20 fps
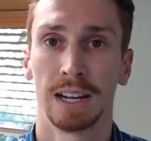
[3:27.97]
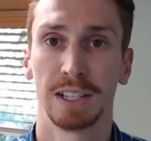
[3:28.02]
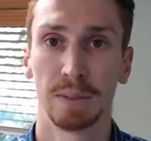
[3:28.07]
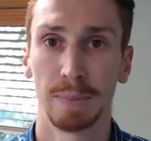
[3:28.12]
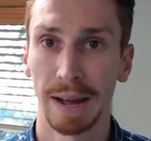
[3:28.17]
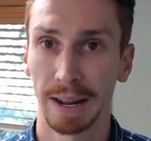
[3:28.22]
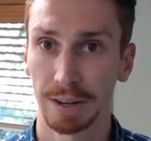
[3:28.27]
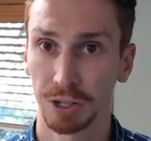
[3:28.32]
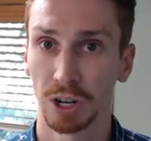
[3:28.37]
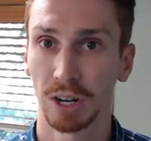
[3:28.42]
It's
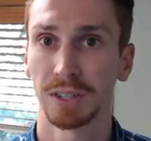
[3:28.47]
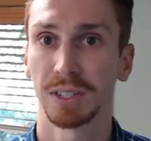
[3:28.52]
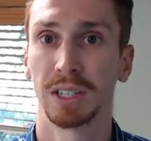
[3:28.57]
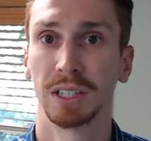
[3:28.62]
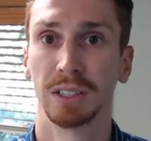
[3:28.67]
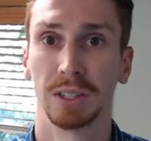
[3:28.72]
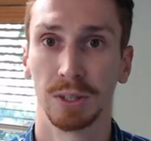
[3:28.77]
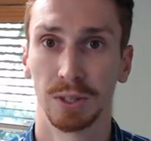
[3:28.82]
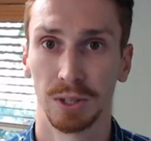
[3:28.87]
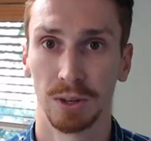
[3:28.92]
about
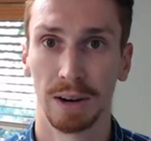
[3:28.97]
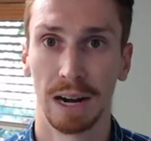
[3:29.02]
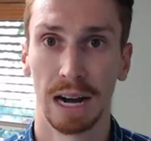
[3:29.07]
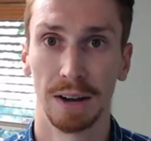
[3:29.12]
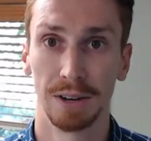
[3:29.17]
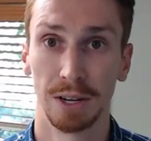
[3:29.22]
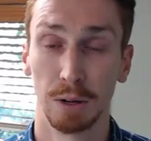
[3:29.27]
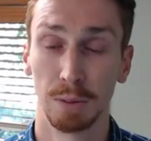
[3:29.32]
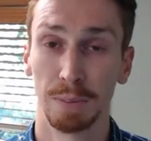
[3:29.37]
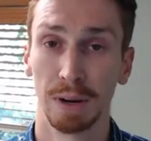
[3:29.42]
trusting those
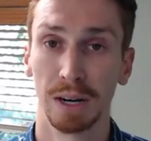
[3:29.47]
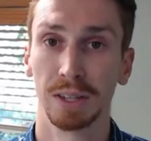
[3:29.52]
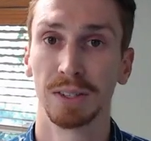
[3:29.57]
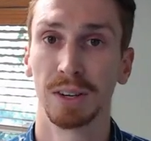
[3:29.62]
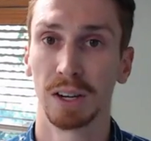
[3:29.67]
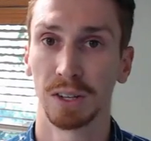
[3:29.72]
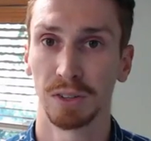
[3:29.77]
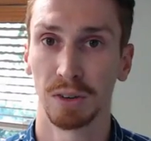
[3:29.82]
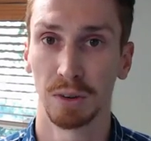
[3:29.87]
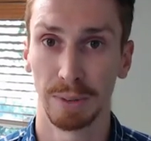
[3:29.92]
around you, but
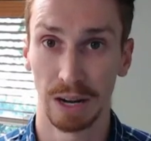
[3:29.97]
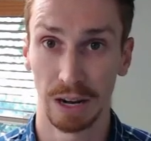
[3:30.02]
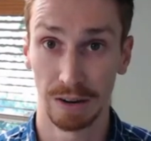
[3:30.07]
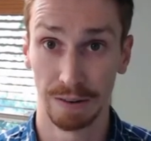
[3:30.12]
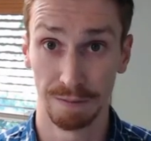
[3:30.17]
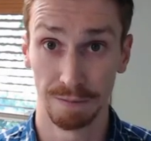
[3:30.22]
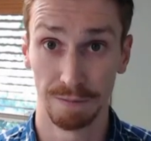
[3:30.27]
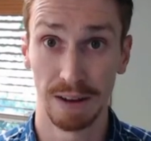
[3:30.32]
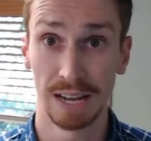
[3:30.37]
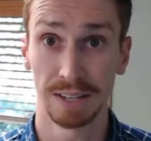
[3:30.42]
it's also about
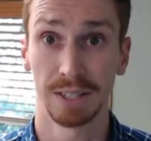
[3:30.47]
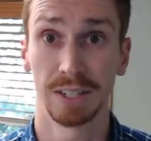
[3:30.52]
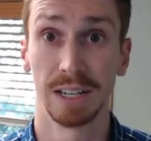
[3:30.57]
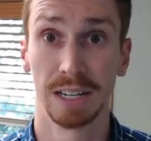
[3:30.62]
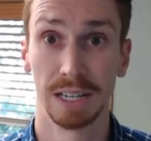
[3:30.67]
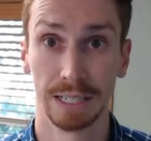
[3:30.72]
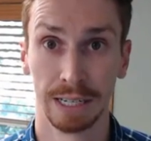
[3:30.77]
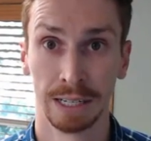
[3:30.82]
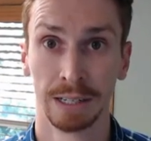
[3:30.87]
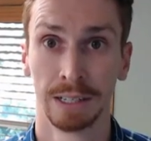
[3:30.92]

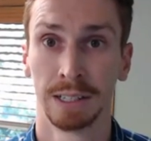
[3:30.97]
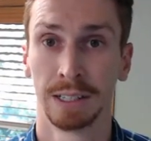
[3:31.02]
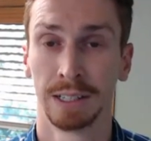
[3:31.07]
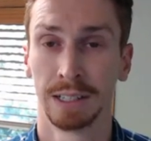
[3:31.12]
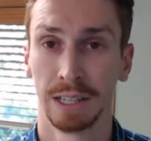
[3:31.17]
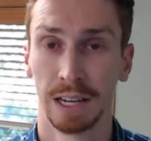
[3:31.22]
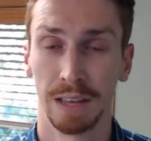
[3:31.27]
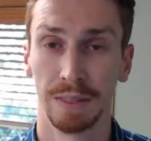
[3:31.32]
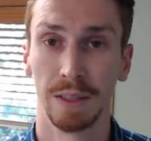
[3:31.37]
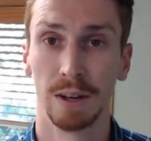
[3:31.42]
investing
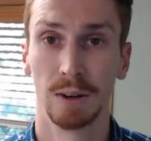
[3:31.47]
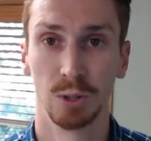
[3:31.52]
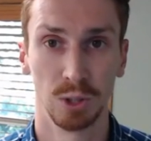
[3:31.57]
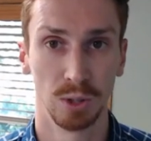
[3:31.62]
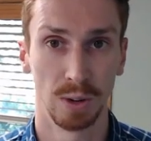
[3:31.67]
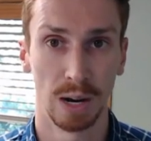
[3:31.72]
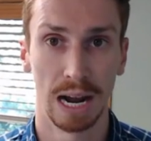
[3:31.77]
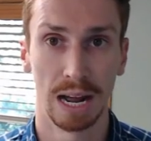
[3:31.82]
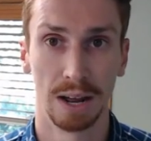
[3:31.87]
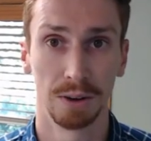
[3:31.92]
in
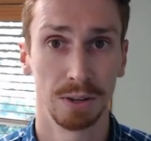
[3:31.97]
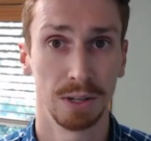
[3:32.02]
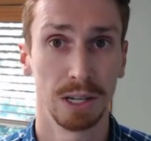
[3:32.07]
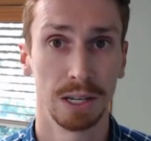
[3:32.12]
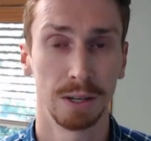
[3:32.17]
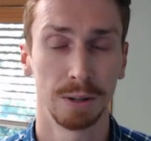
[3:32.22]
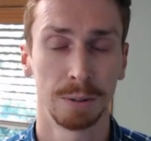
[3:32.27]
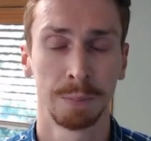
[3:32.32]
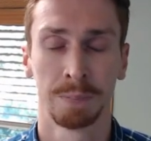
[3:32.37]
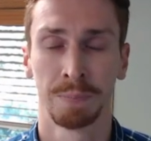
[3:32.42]
those around
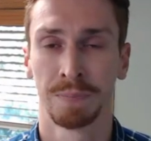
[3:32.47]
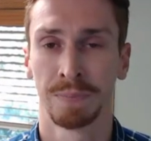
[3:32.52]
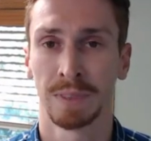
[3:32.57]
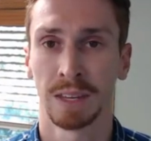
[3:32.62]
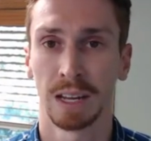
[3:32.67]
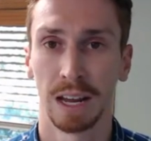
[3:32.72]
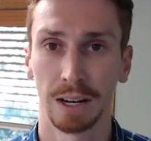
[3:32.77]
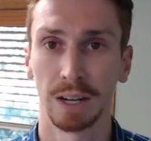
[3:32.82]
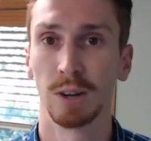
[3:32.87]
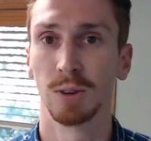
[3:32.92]
you.
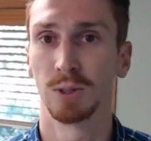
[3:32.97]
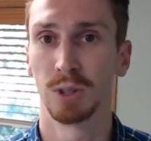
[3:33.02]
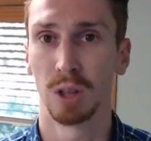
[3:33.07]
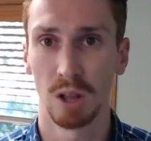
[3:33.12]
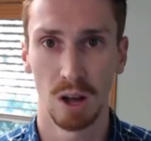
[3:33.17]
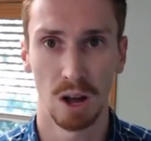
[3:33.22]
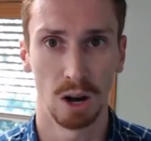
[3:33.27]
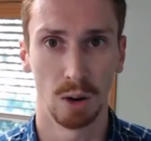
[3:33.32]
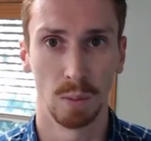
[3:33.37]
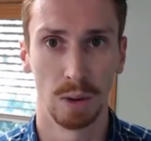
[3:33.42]
It goes a
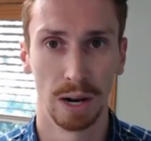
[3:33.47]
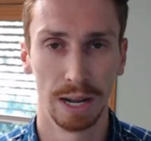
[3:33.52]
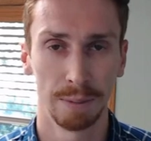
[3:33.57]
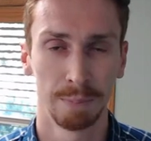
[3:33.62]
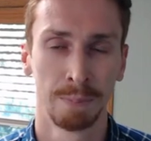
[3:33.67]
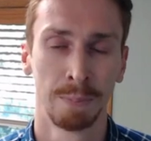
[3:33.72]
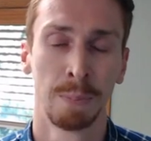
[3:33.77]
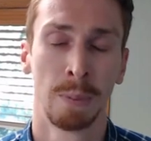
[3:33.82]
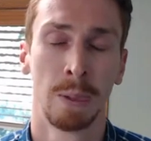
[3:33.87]
long way.